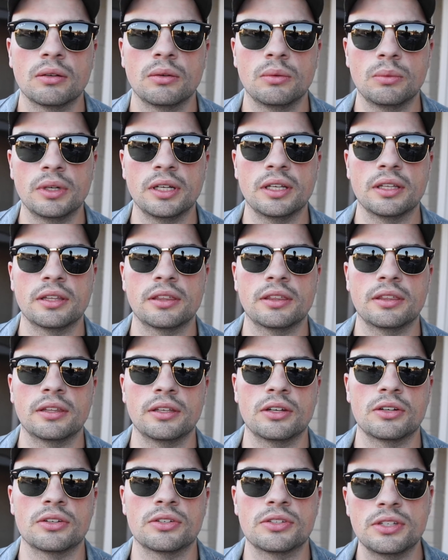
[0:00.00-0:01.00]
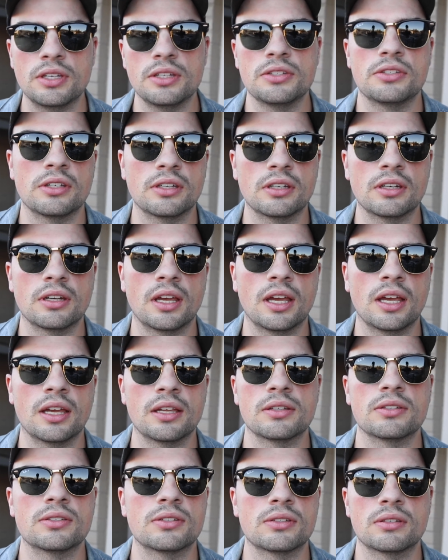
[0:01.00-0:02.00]
with your season
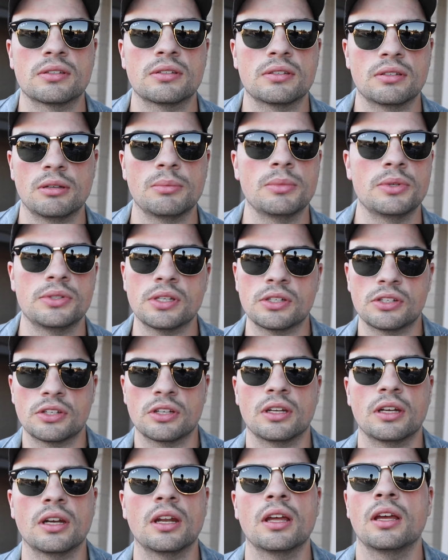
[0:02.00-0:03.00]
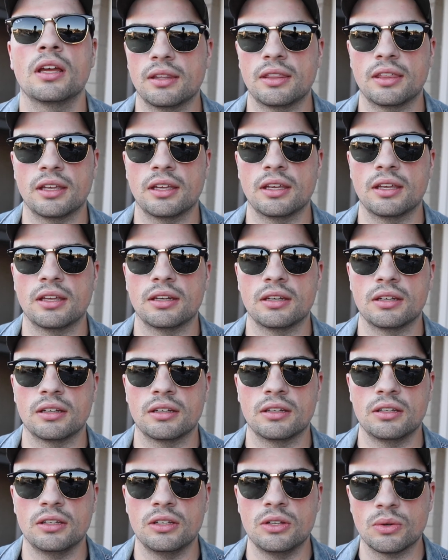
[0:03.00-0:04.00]
as a musician,
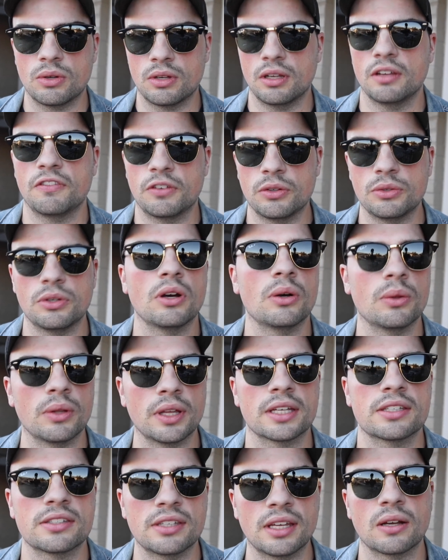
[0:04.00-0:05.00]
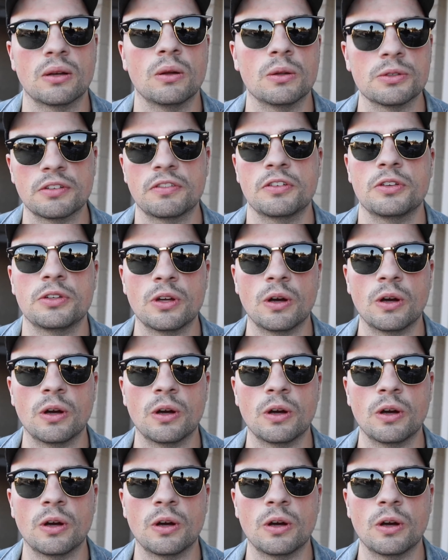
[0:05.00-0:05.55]
then you, if you don't like set goals, if you